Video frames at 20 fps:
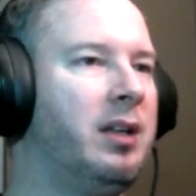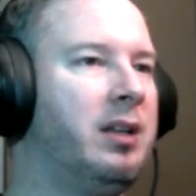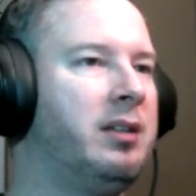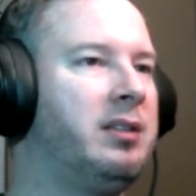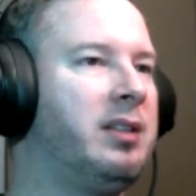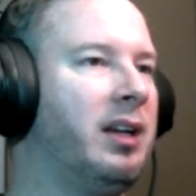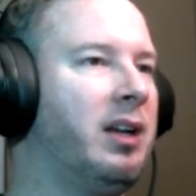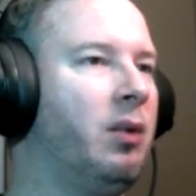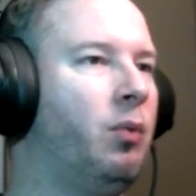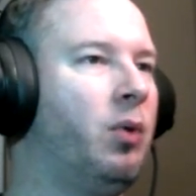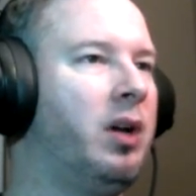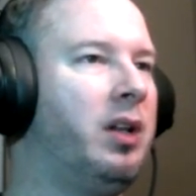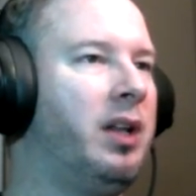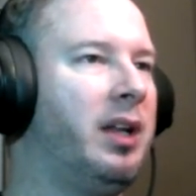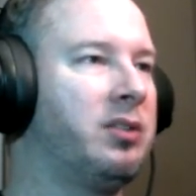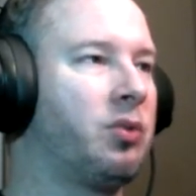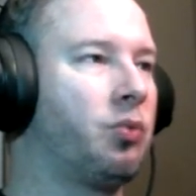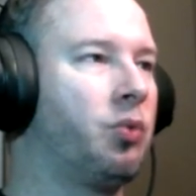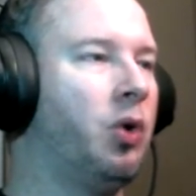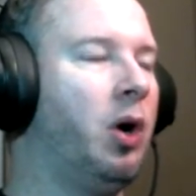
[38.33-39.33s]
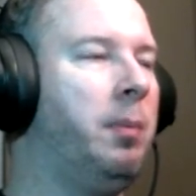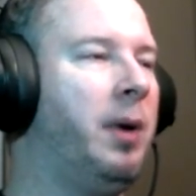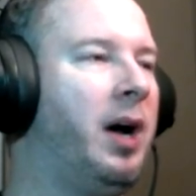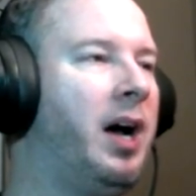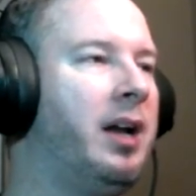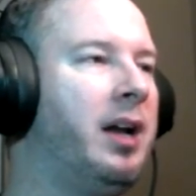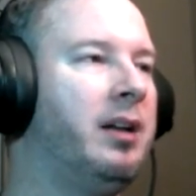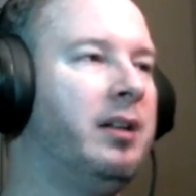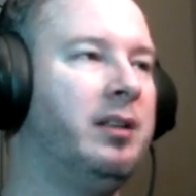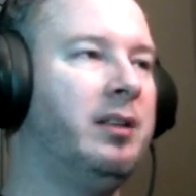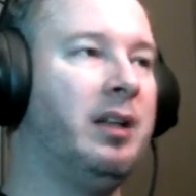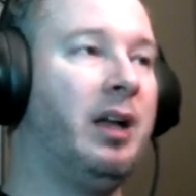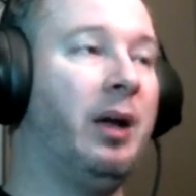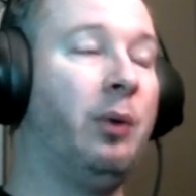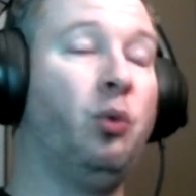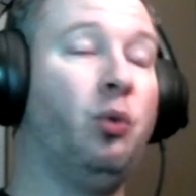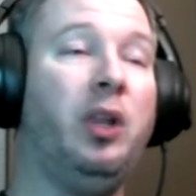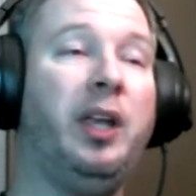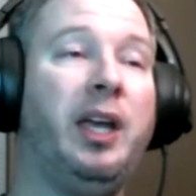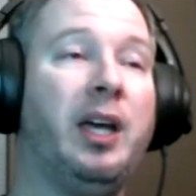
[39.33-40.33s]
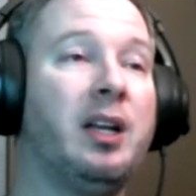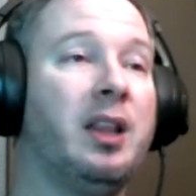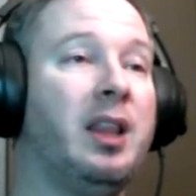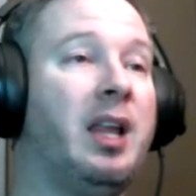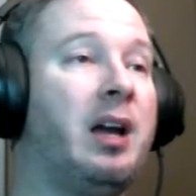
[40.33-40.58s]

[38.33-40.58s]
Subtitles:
Second one has a robot. Really had a